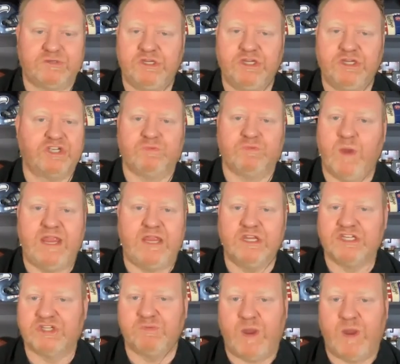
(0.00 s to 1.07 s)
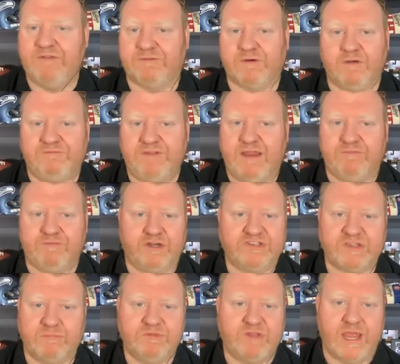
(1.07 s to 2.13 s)
You just wait for a favorite
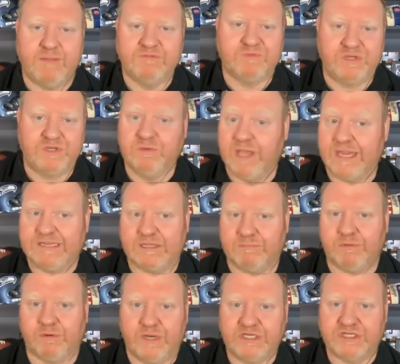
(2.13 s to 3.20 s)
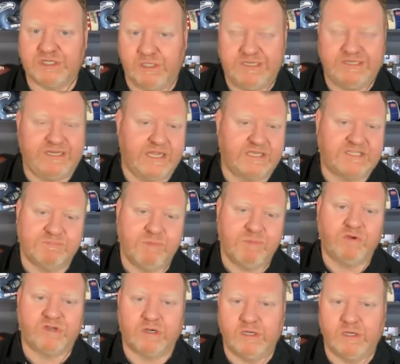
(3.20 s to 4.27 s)
sometimes when you like them originally to get
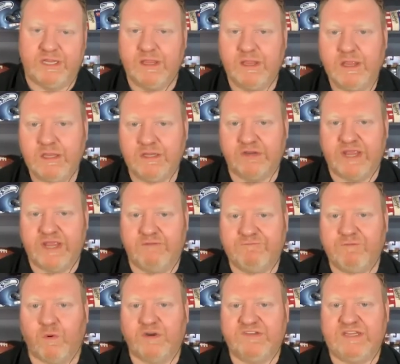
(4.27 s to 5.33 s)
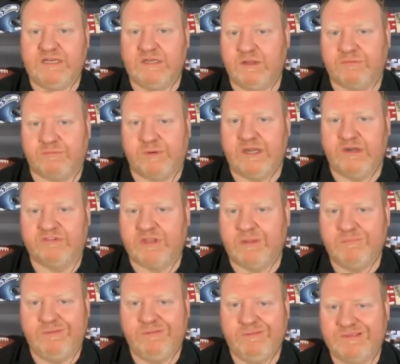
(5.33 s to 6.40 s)
smoked early. You're down 14-3 or
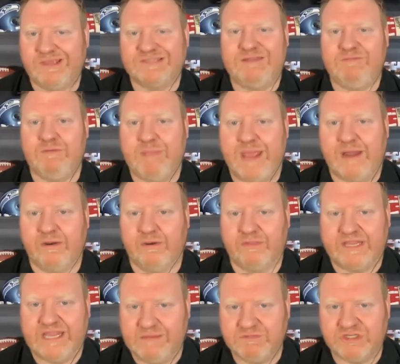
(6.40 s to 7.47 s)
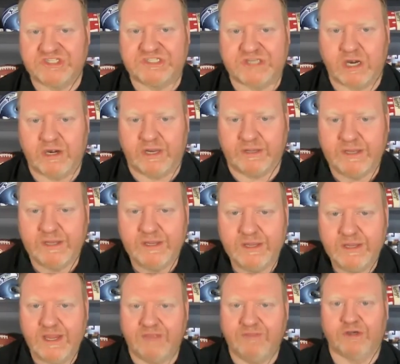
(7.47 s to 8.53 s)
something. Doesn't even matter. The game just started.
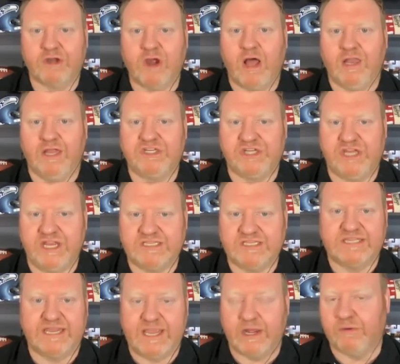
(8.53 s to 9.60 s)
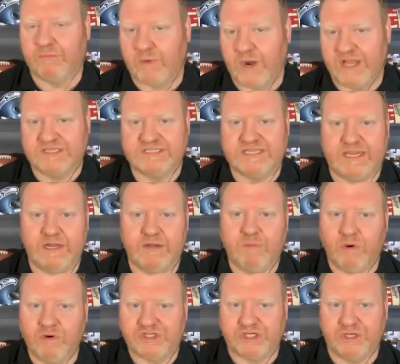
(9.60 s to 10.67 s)
And they're college kids. They get on runs. They get
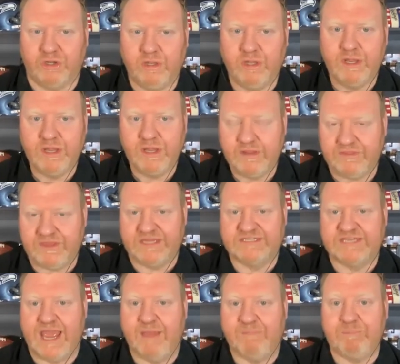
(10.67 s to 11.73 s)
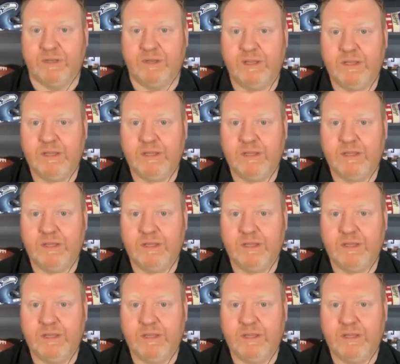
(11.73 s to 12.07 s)
emotional. Things happen.